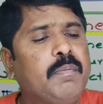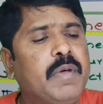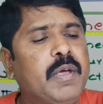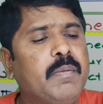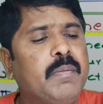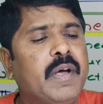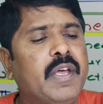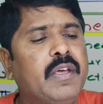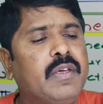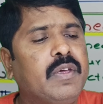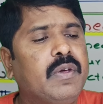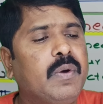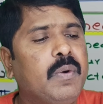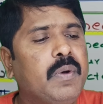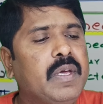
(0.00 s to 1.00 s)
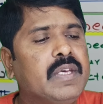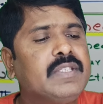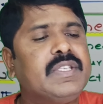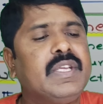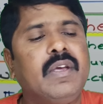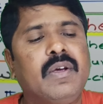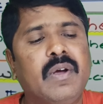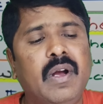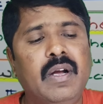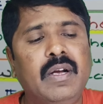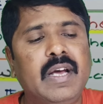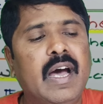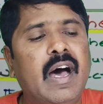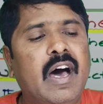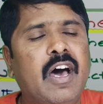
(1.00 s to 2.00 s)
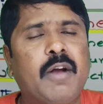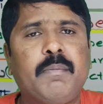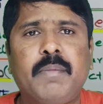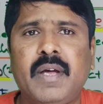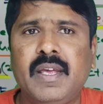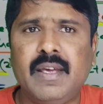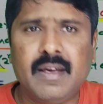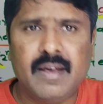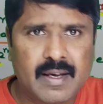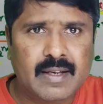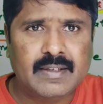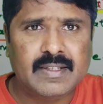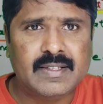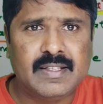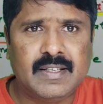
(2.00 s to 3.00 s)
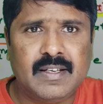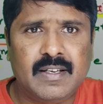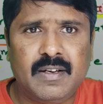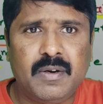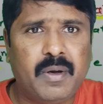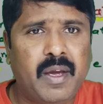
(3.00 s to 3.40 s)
P by Q is equal to R by S.